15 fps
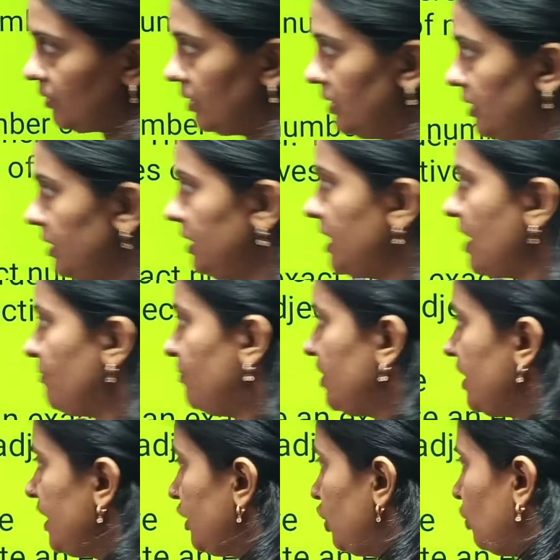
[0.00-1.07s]

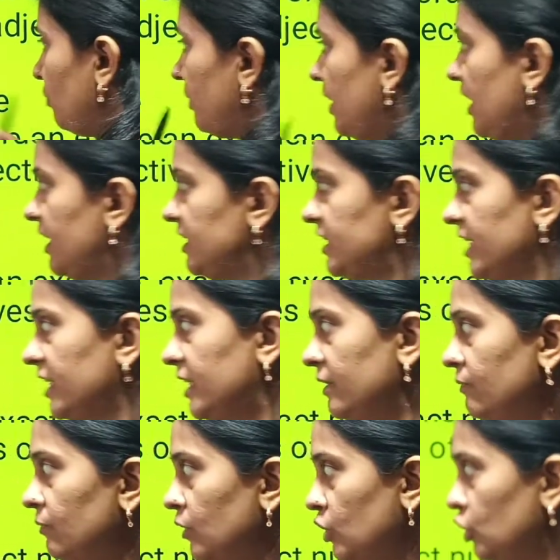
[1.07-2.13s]
definite numeral adjective,
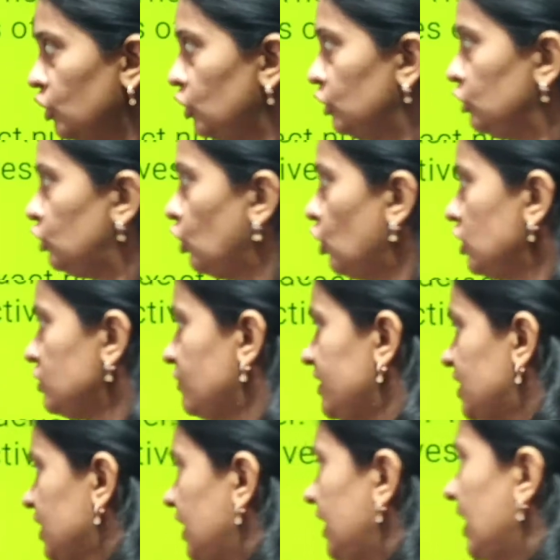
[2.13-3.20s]
those which
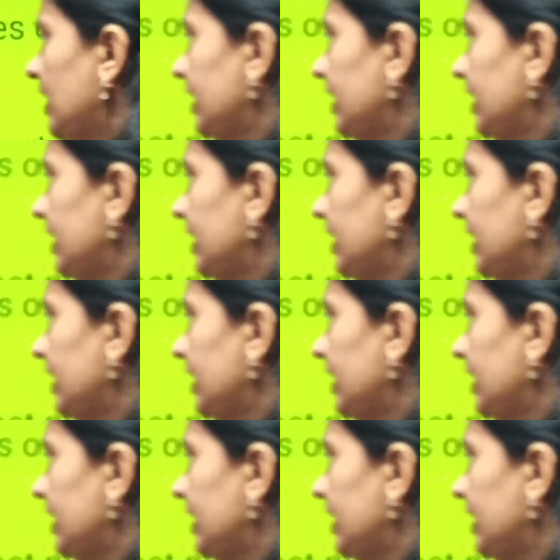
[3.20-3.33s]
clearly